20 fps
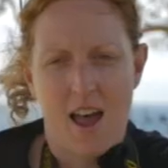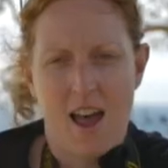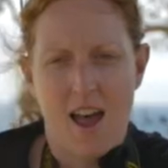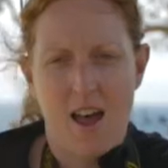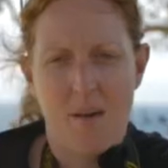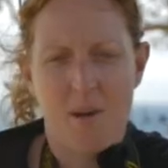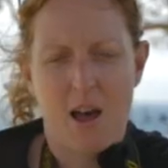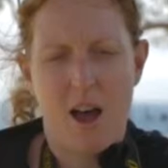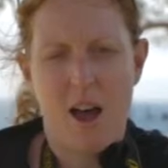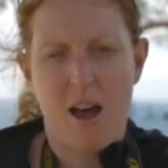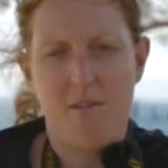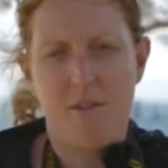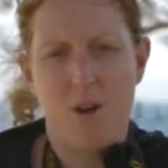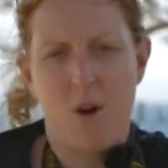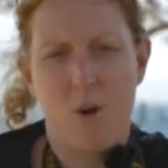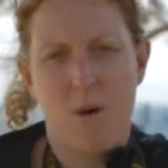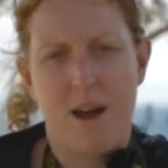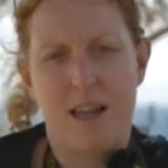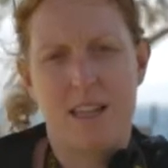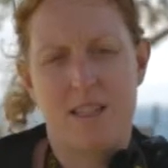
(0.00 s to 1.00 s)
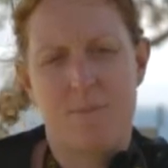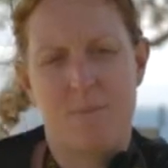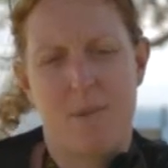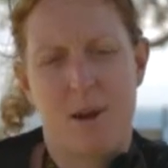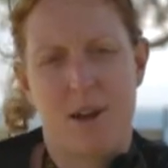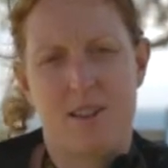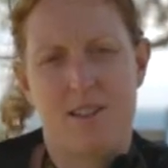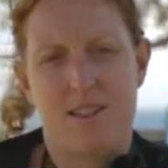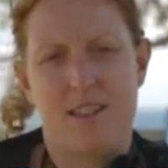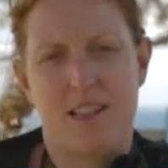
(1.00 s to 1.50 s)
I've always
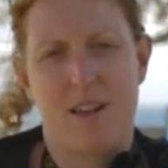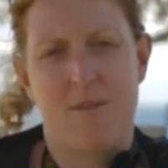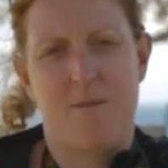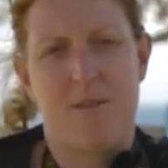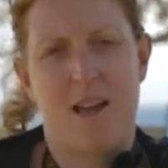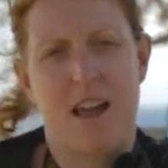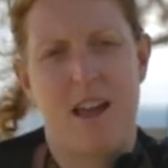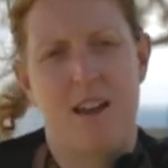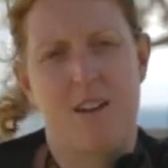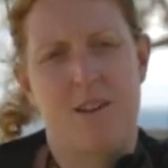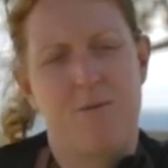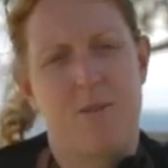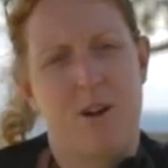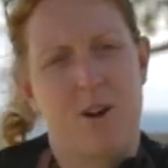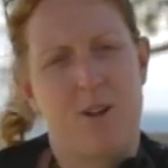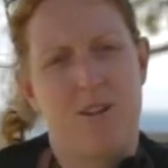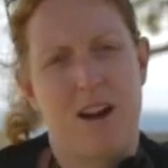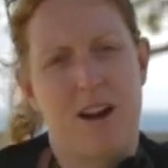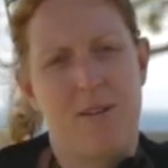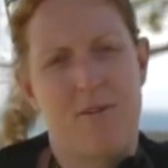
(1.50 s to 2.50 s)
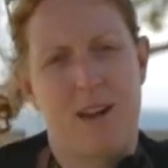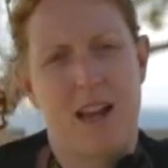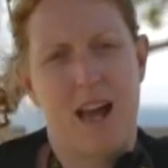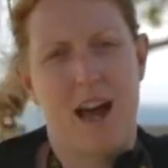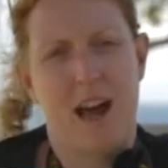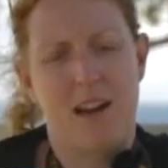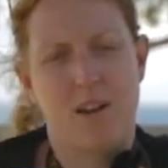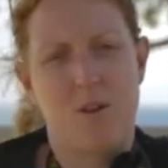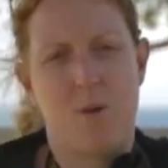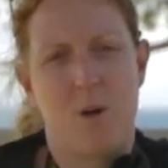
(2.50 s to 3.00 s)
personally found photographing
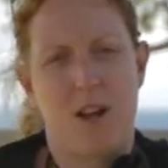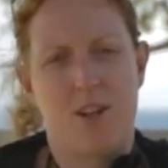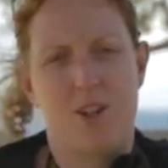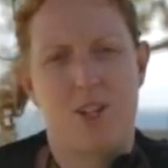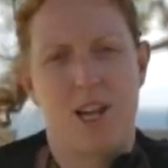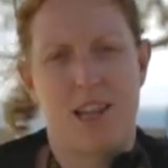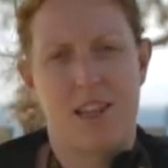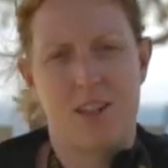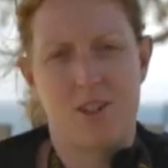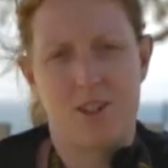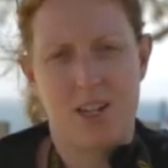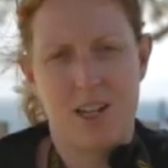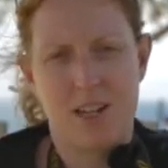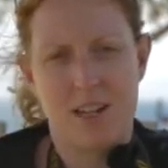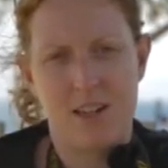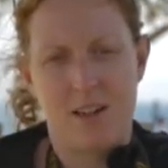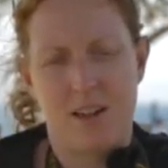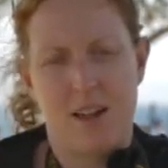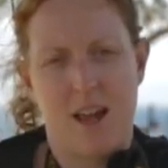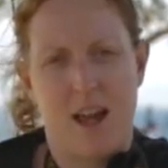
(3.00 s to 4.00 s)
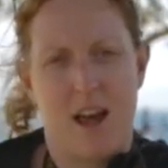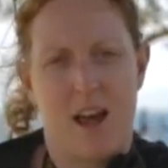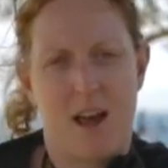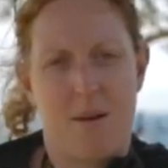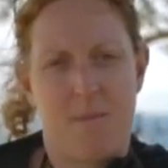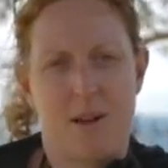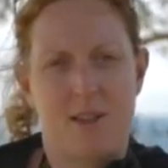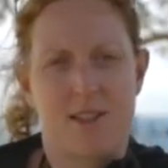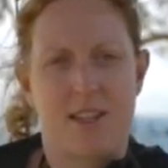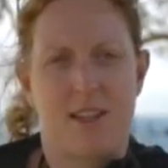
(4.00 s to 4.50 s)
art quite challenging
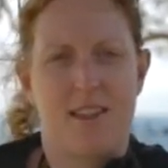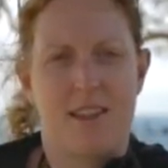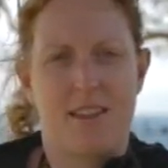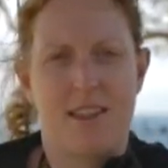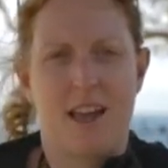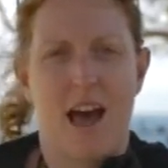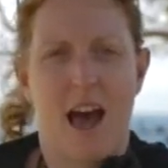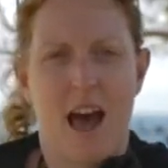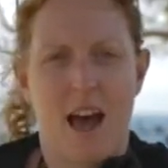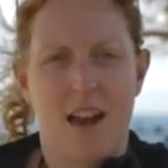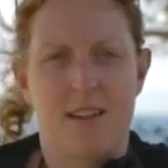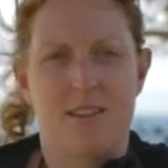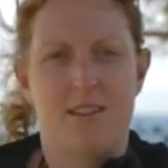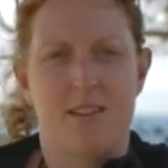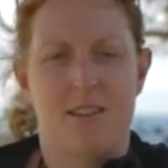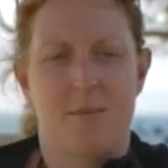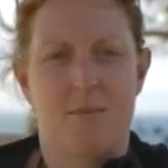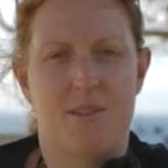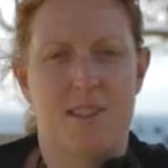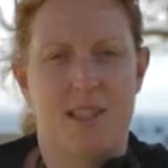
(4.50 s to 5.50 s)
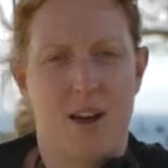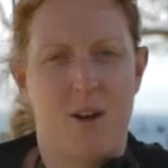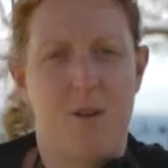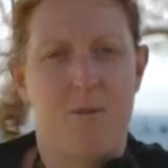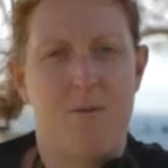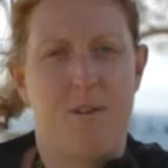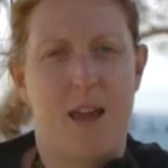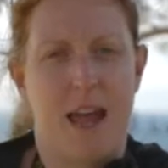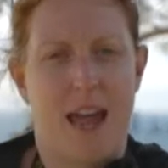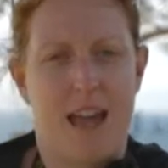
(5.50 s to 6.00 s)
because I think the artist
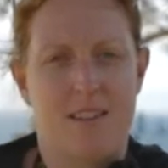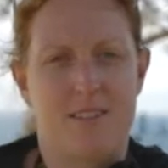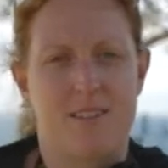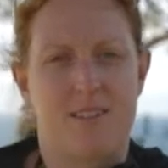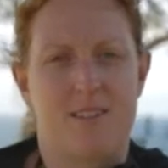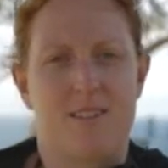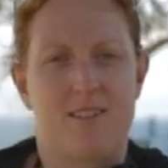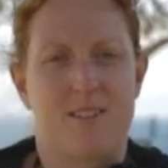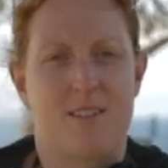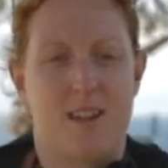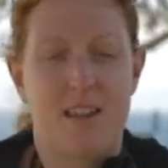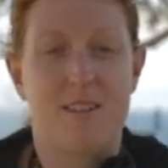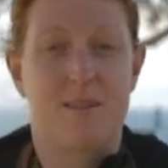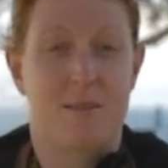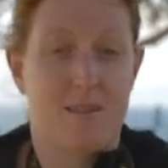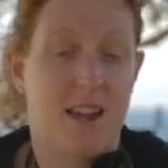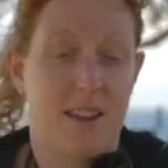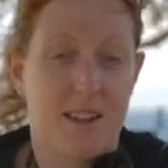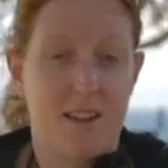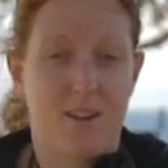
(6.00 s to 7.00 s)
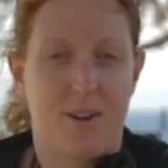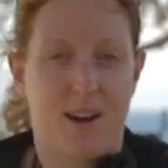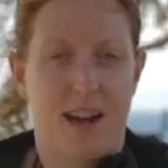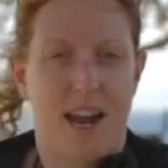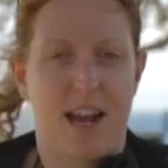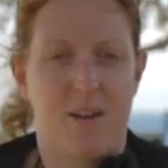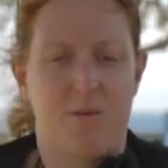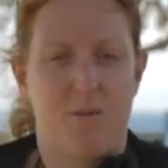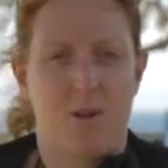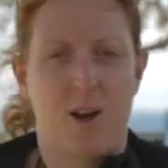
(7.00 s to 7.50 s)
themselves has done the
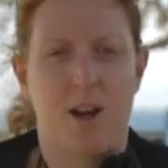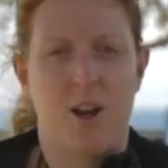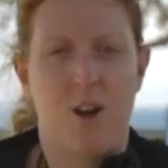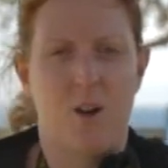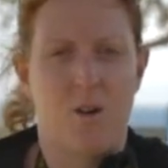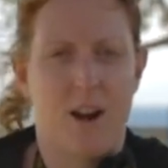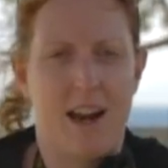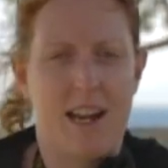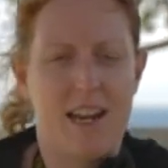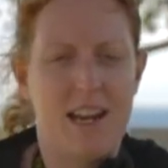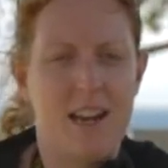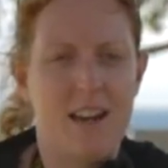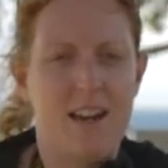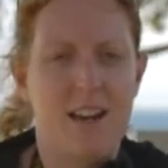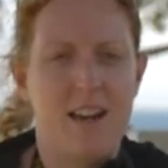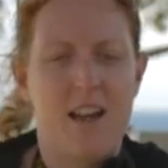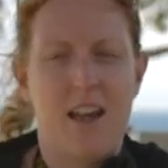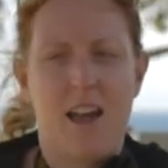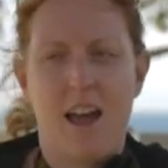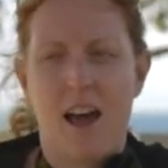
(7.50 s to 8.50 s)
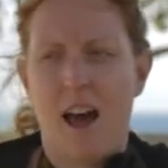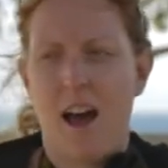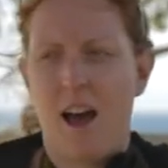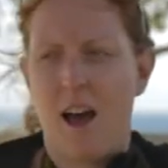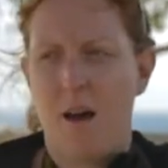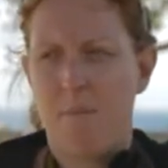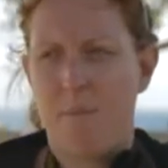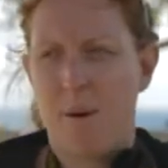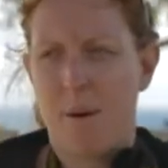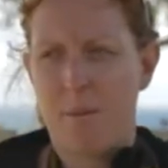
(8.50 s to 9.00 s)
creative work already.
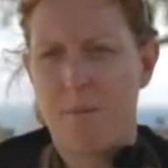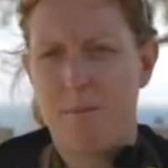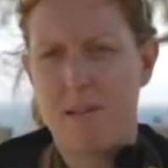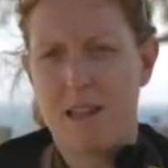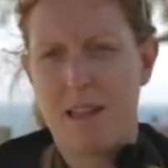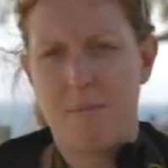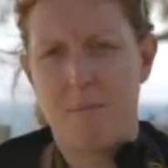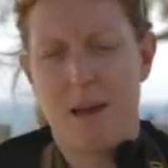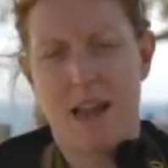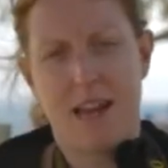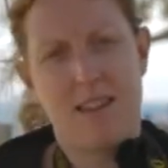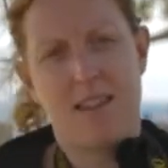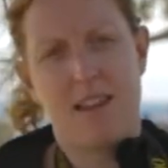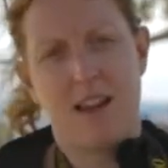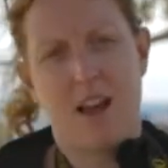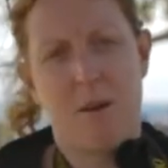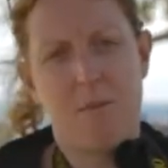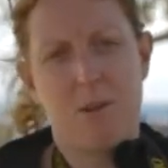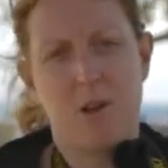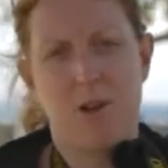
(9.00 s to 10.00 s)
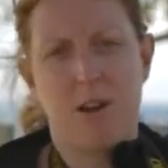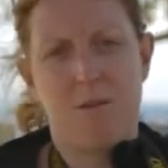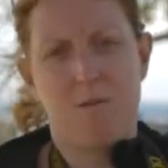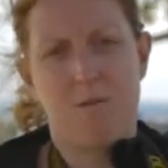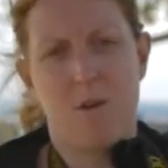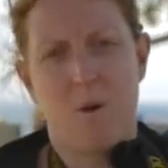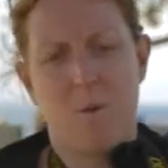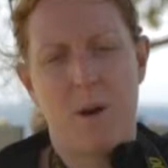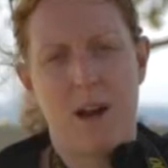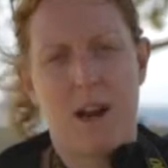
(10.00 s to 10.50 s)
Probably the main thing I'm looking
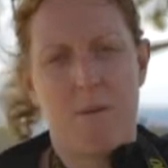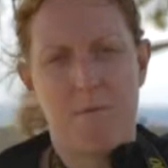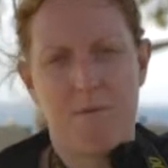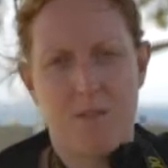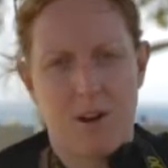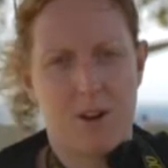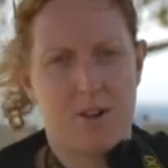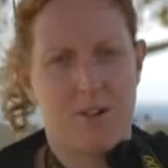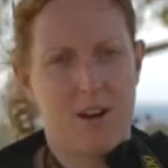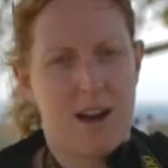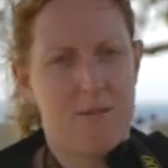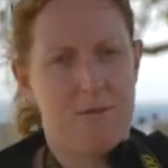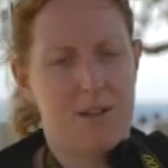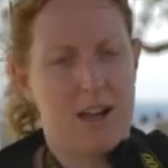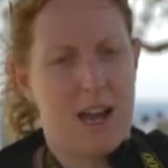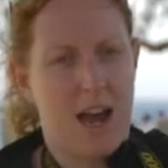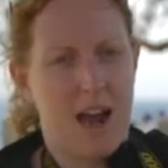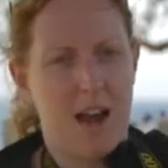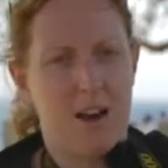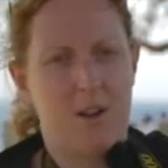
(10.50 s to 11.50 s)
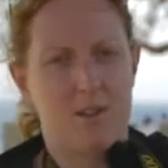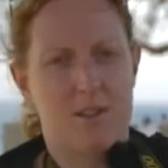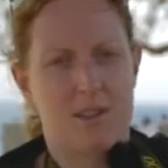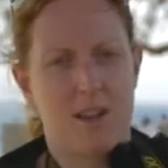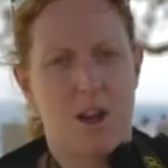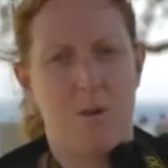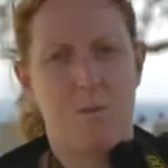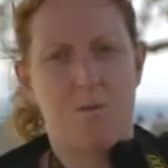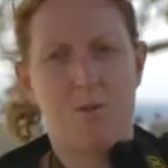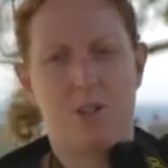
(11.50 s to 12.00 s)
for when I'm photographing art or
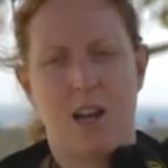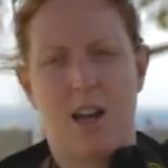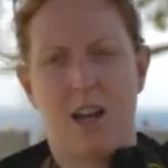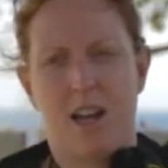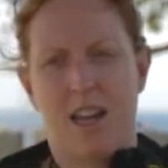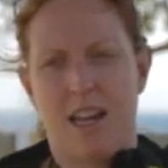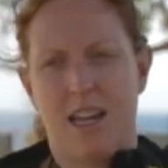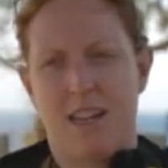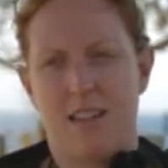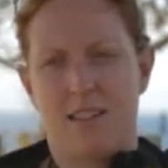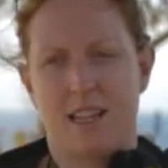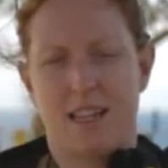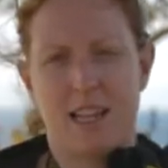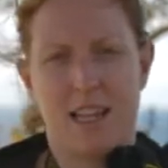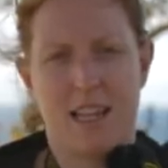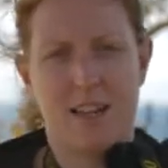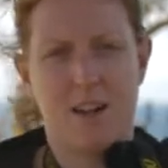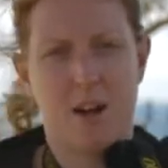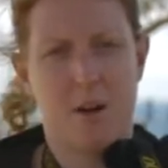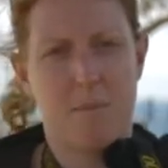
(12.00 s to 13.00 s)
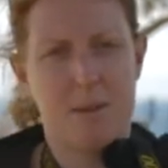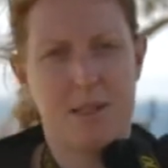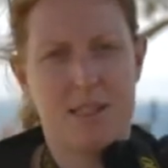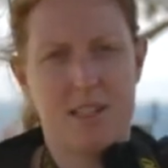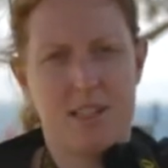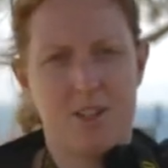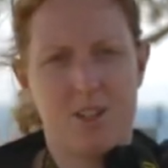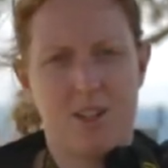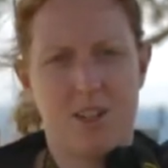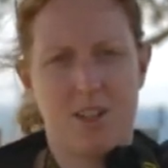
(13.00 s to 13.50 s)
sculpture is a clean
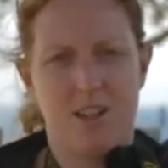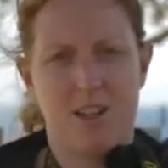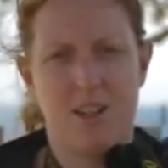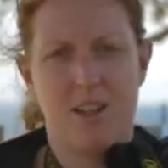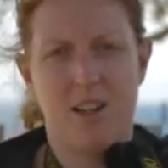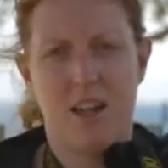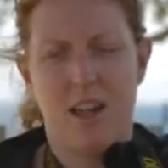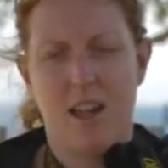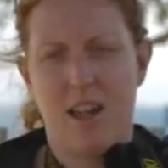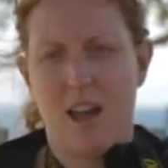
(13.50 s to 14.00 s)
composition.